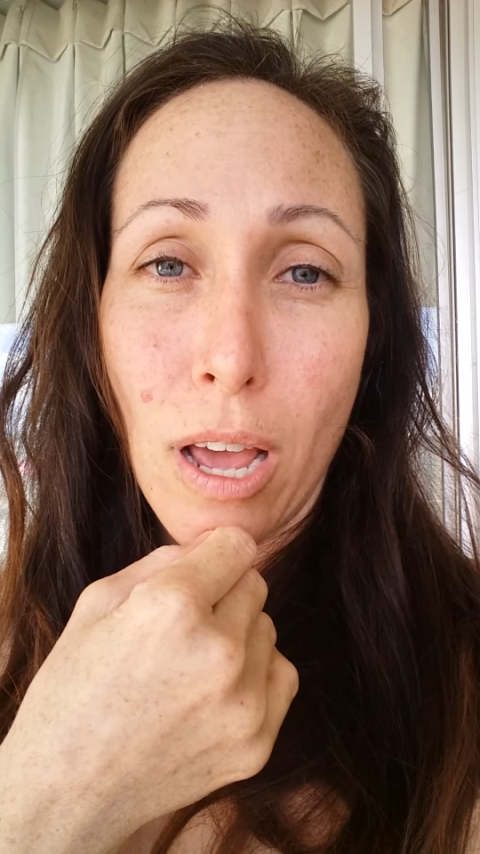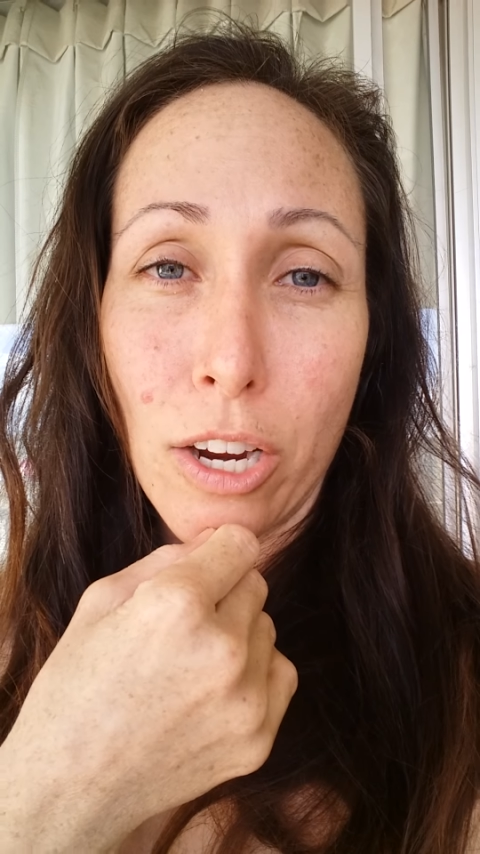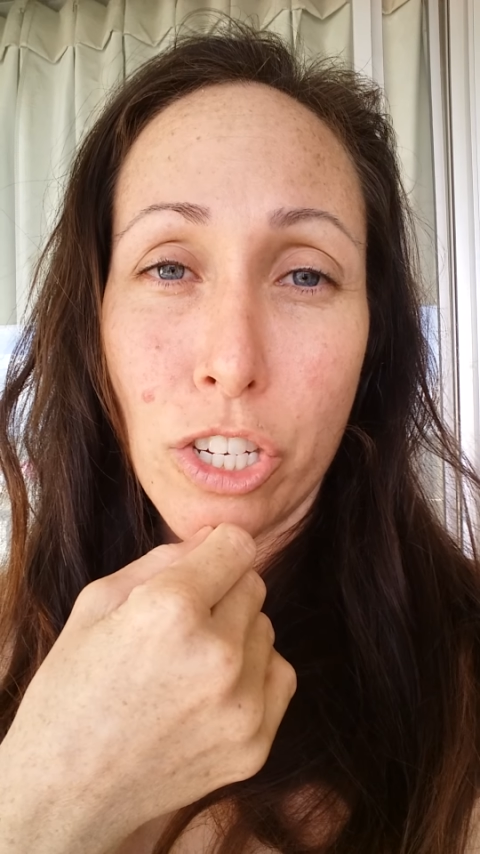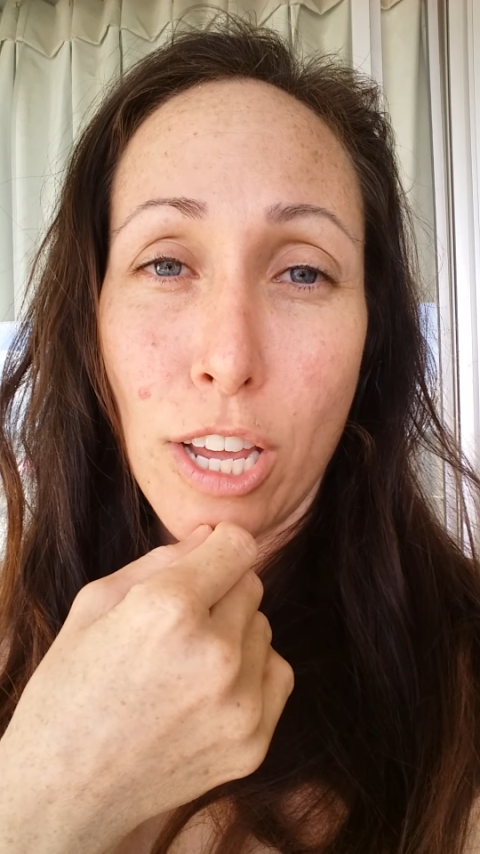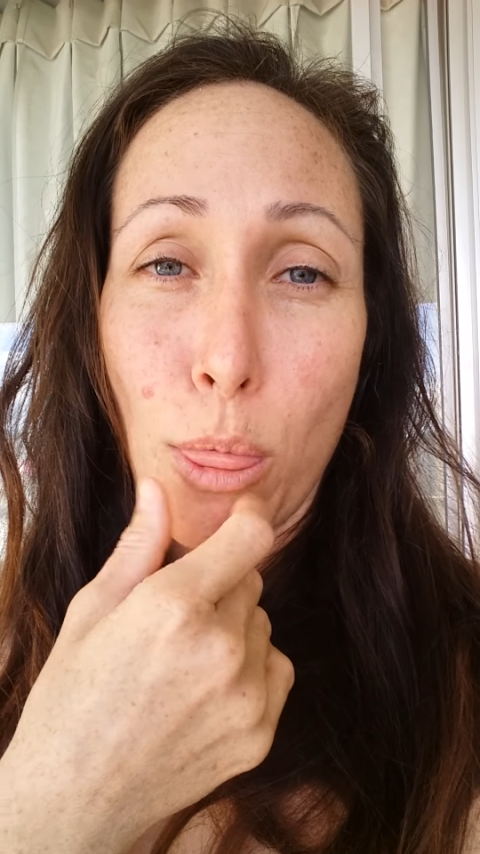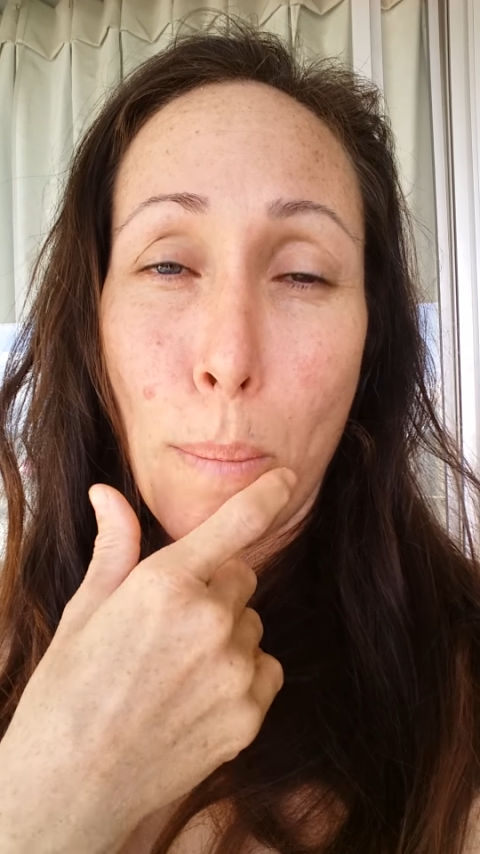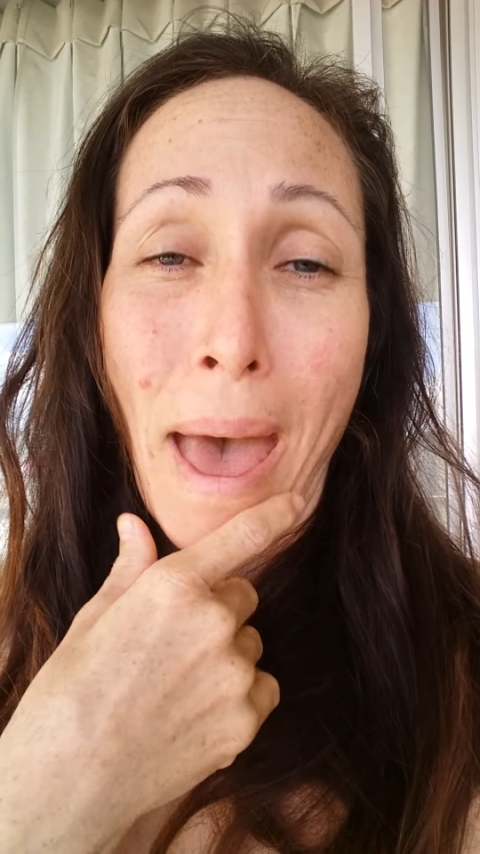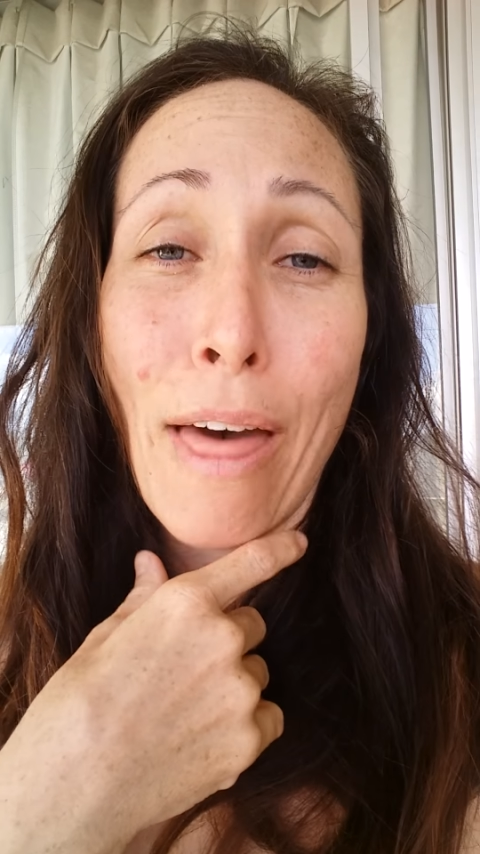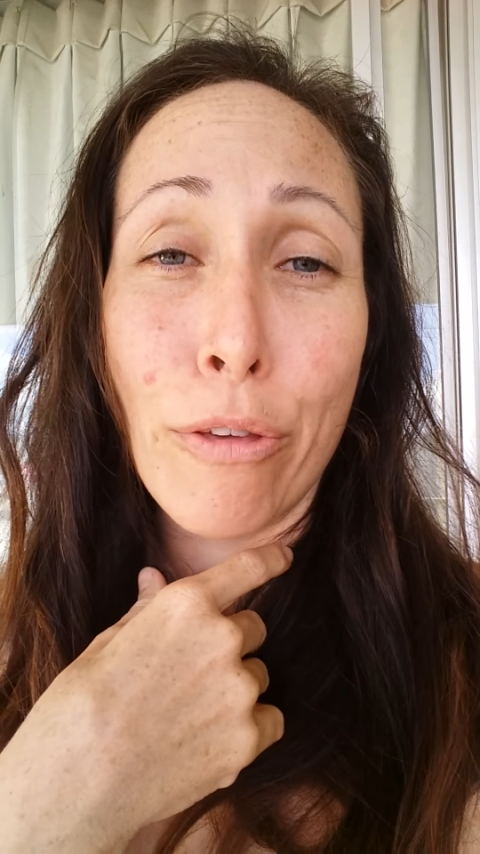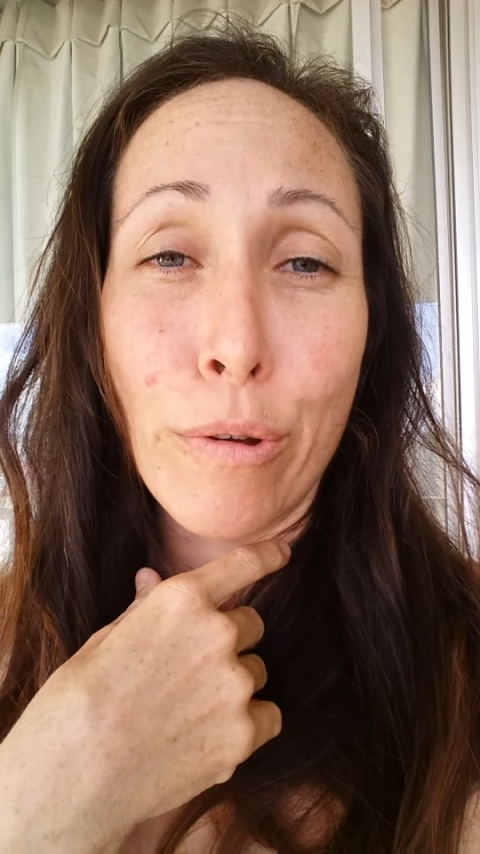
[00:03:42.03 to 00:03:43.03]
actually in the
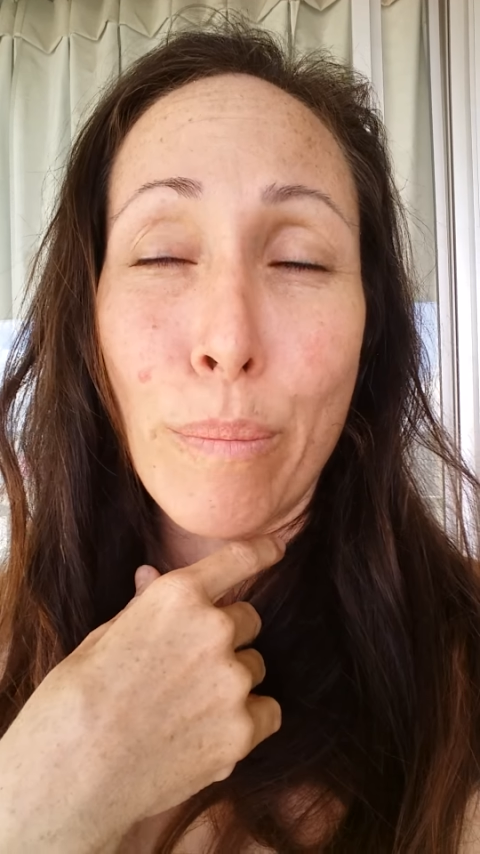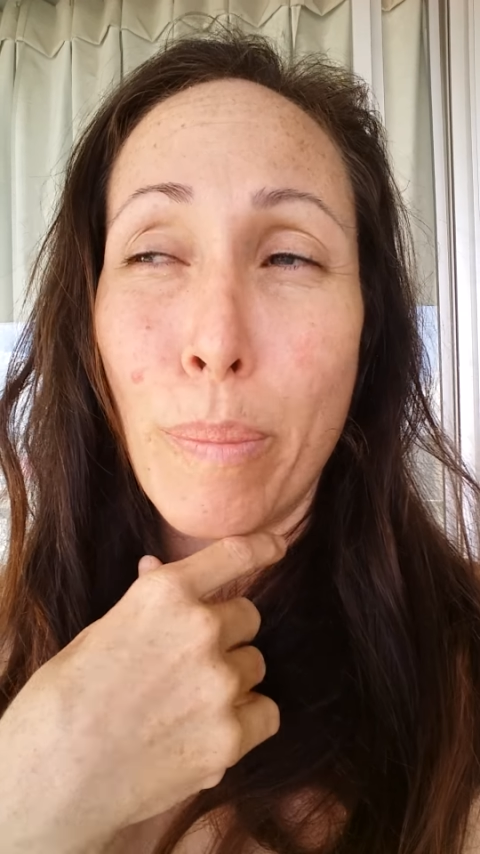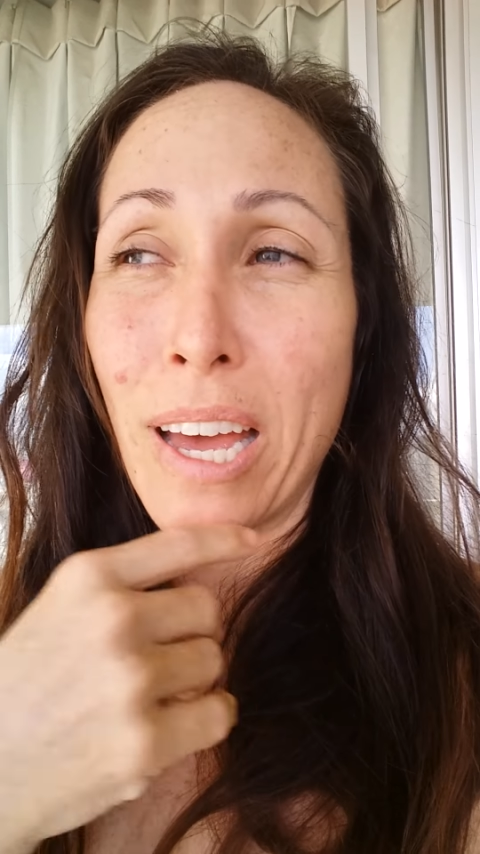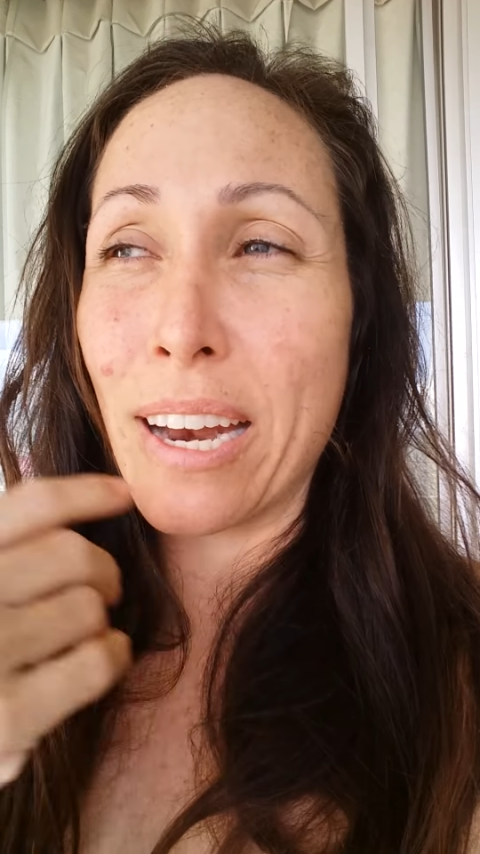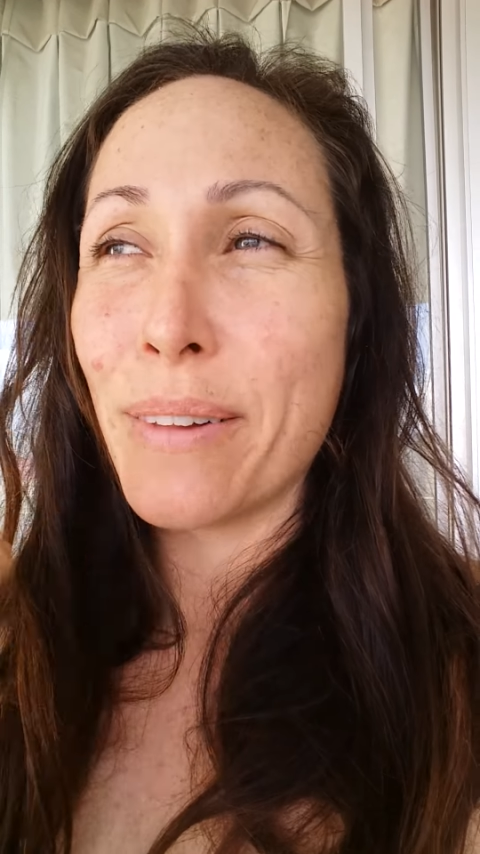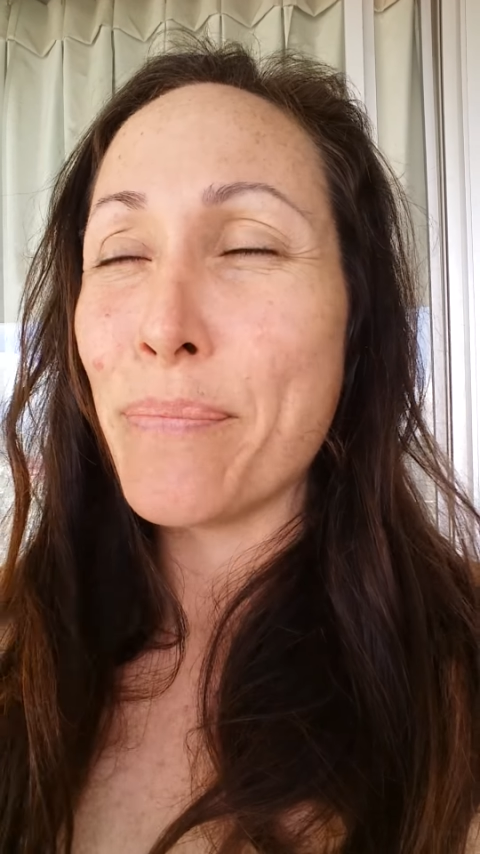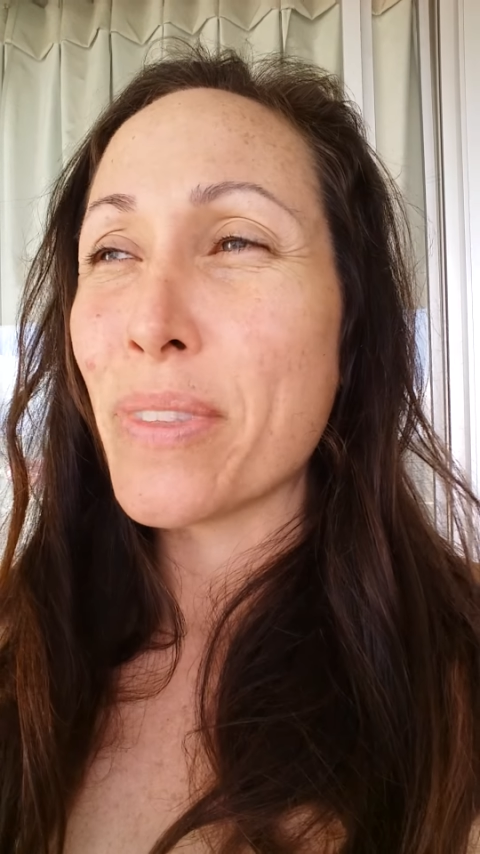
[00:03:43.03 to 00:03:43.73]
bathroom, but